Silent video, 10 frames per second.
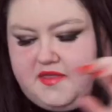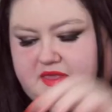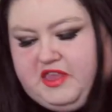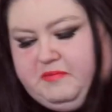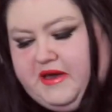
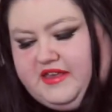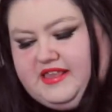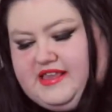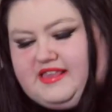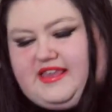This box
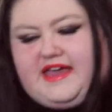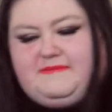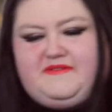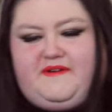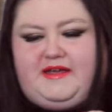is exciting
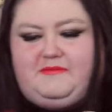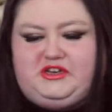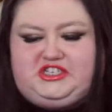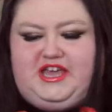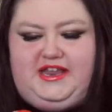me very
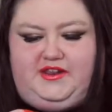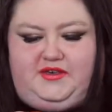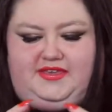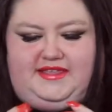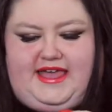much. It
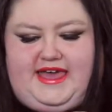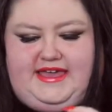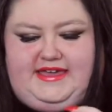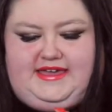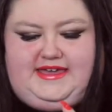looks
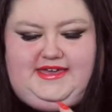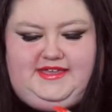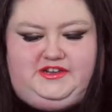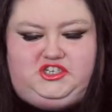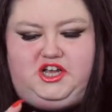like
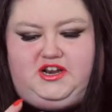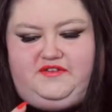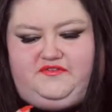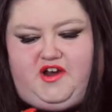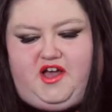
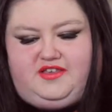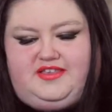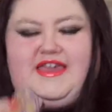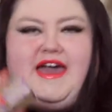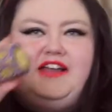chocolate
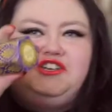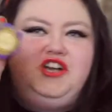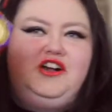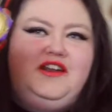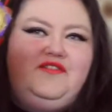frogs. Yeah,
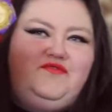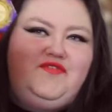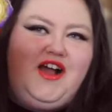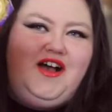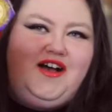chocolate
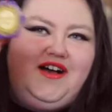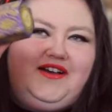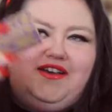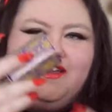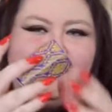frog.